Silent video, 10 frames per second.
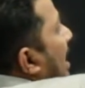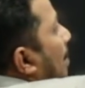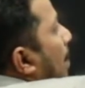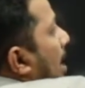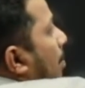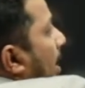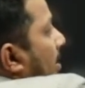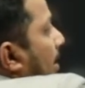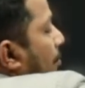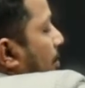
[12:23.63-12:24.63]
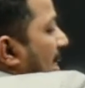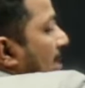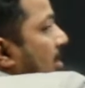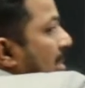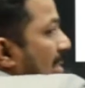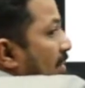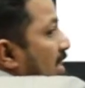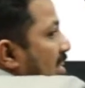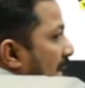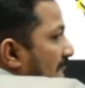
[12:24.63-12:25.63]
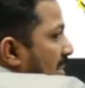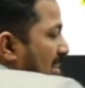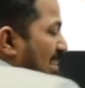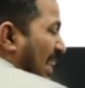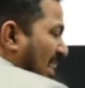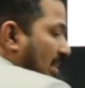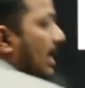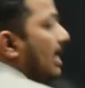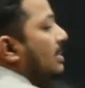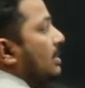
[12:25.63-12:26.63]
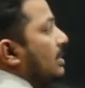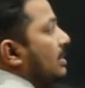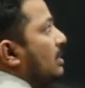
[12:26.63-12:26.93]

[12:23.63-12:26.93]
a bar magnet for each different slices, thin slices.